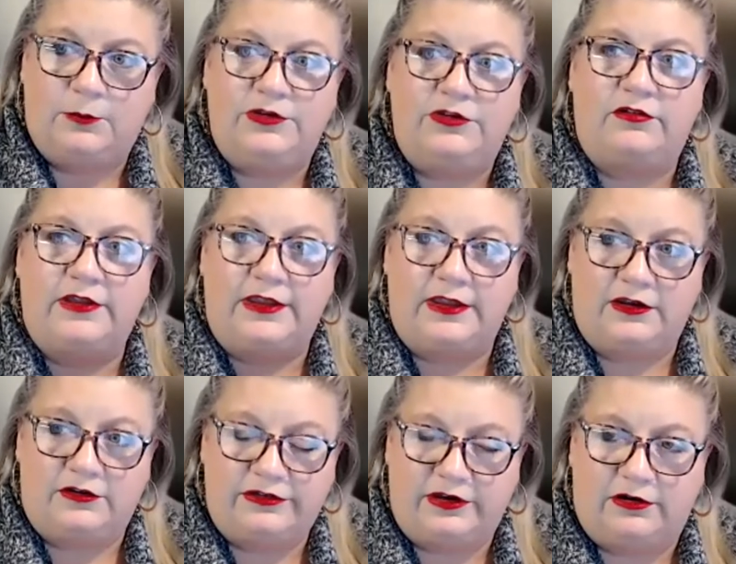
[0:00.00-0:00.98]
when you're looking at
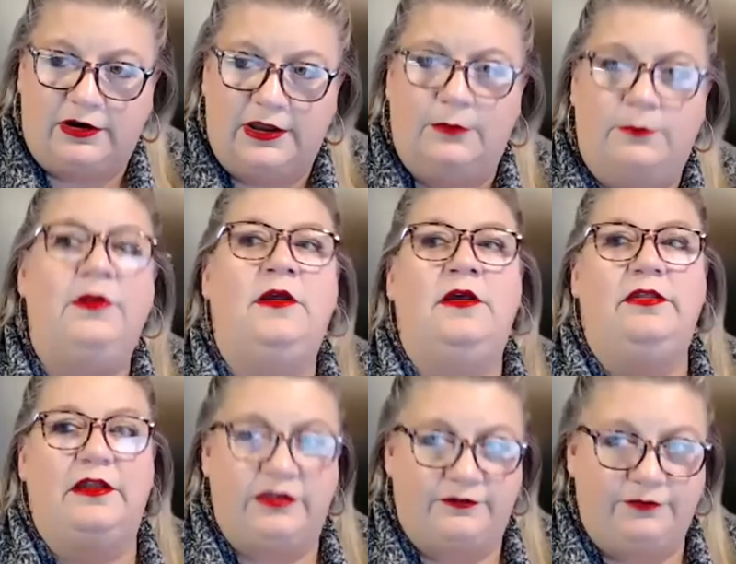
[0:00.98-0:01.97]
your CRM.
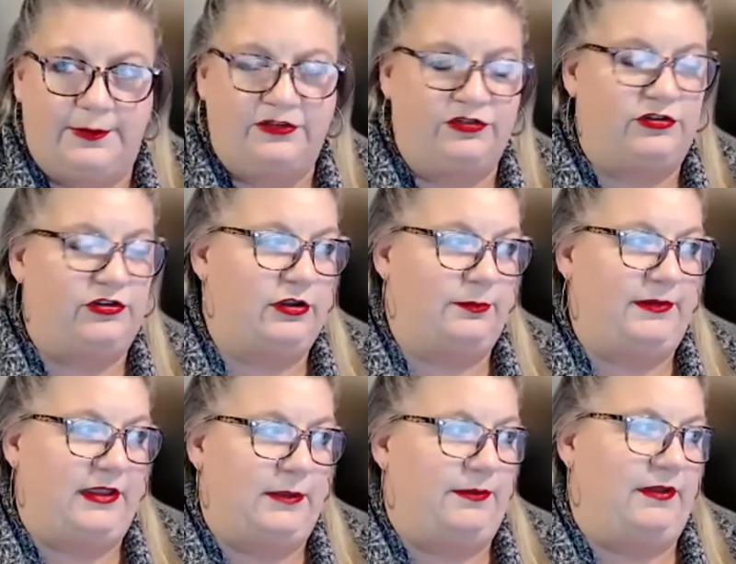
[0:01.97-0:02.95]
That's information you can be
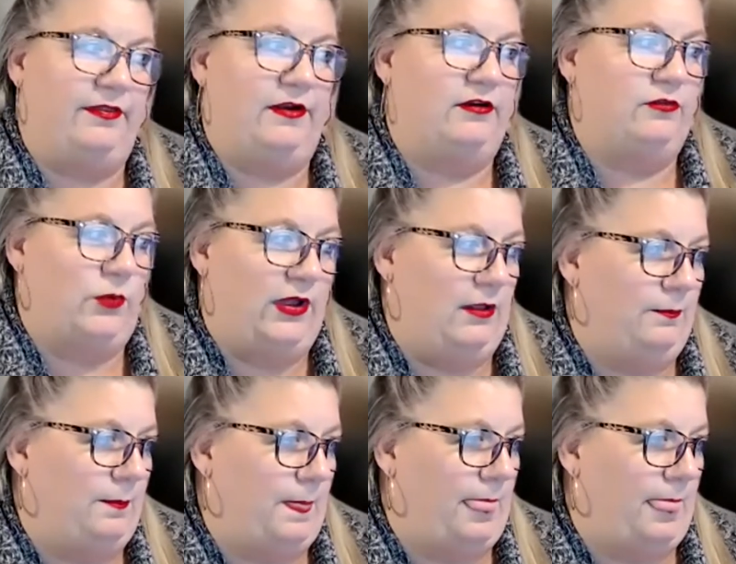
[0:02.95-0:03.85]
keeping in there as well.